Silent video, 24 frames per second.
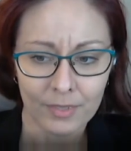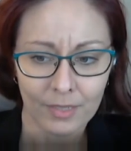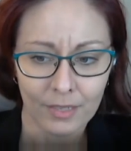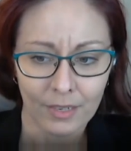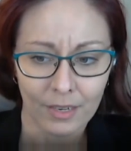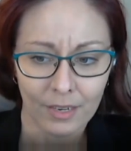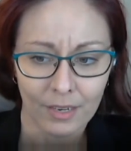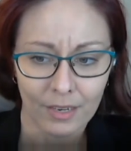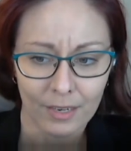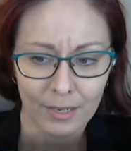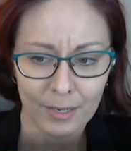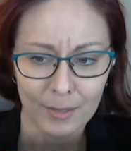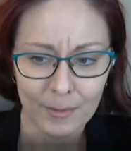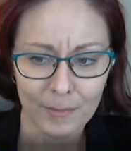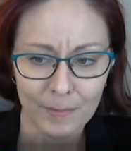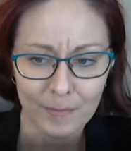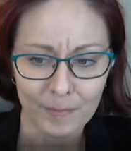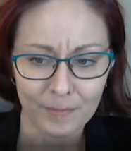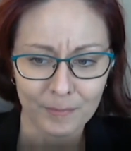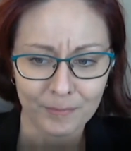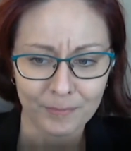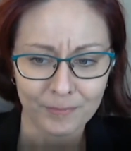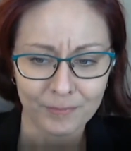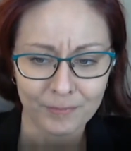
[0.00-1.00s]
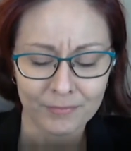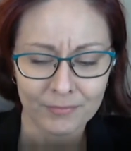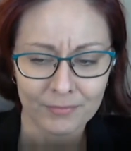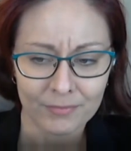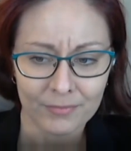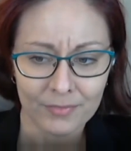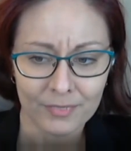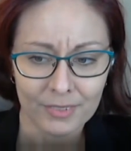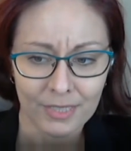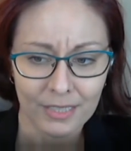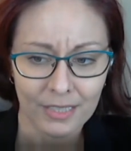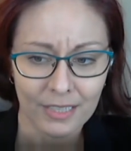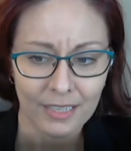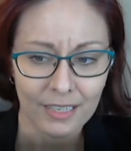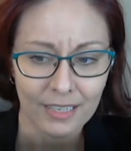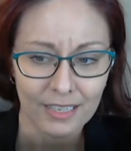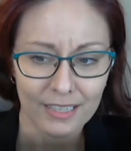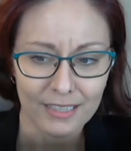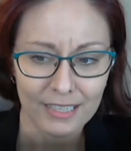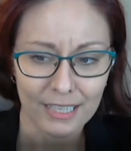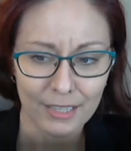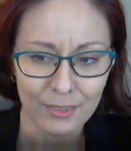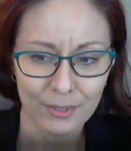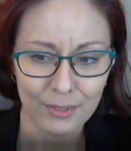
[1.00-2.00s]

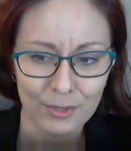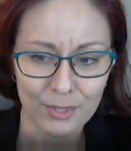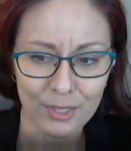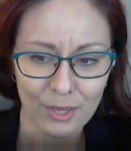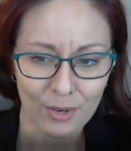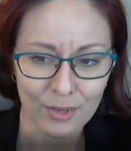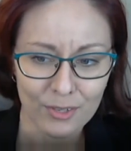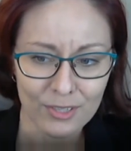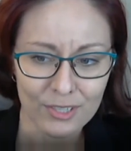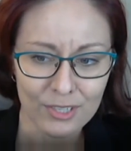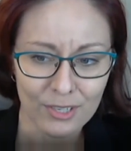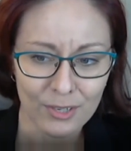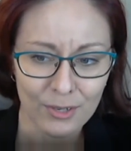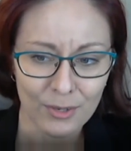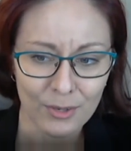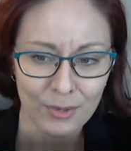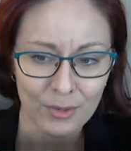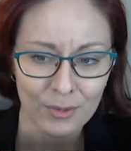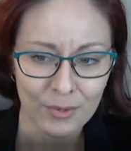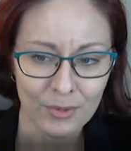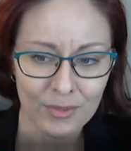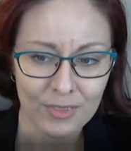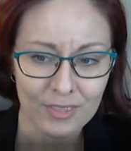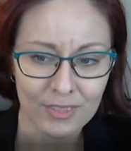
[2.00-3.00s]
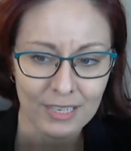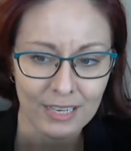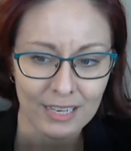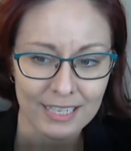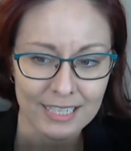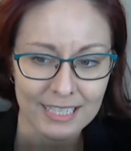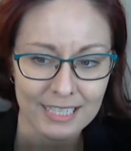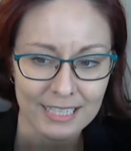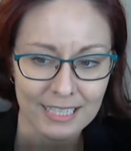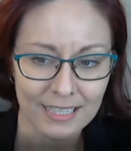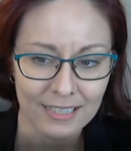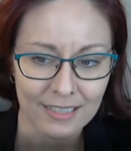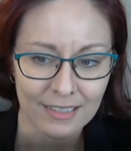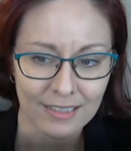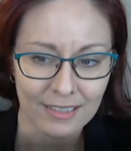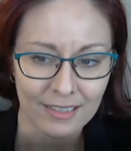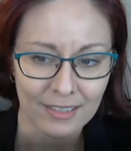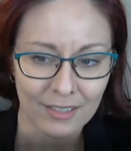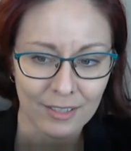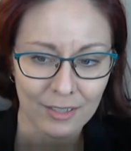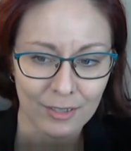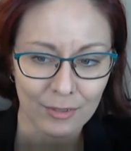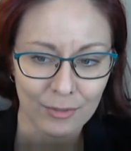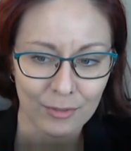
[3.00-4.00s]
and then there's also the idea
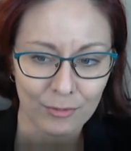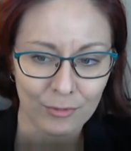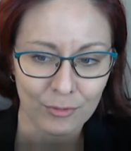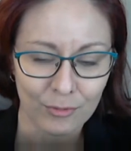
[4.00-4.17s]
of